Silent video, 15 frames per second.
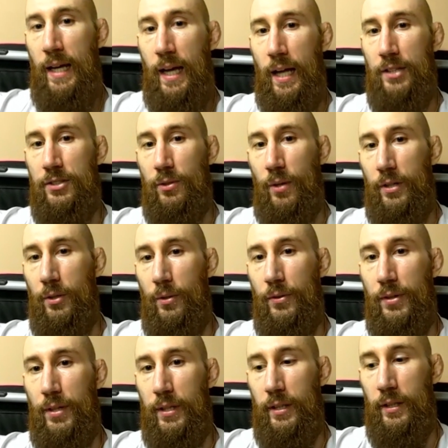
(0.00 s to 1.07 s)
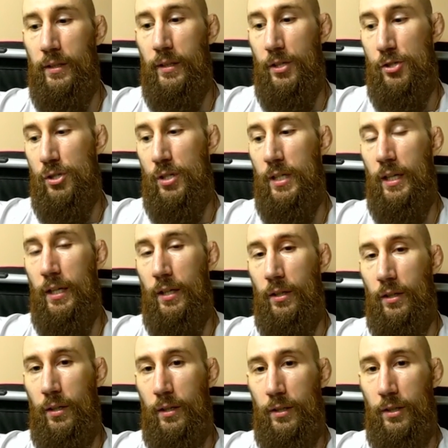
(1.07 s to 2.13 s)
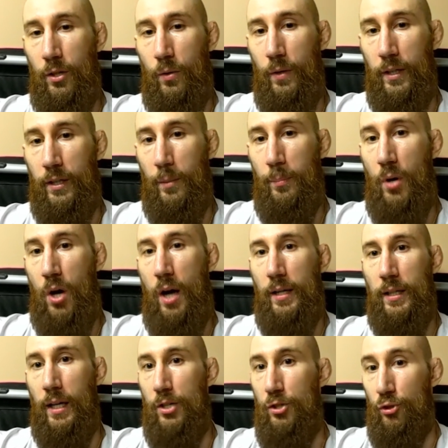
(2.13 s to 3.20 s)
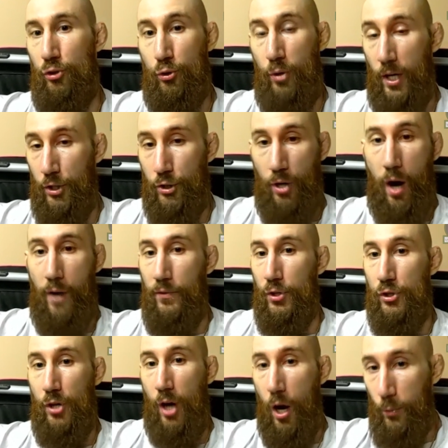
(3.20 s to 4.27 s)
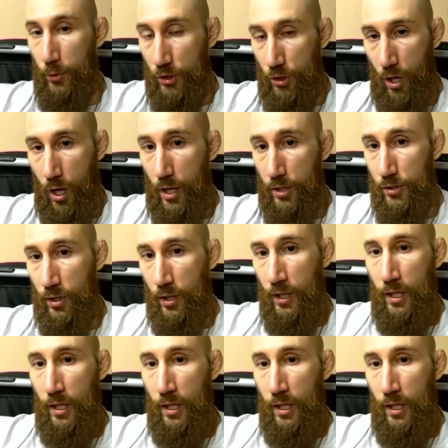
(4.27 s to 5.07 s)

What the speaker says: And so I don't think Ilia should get in, in the pocket and just trade shot for shot with Josh.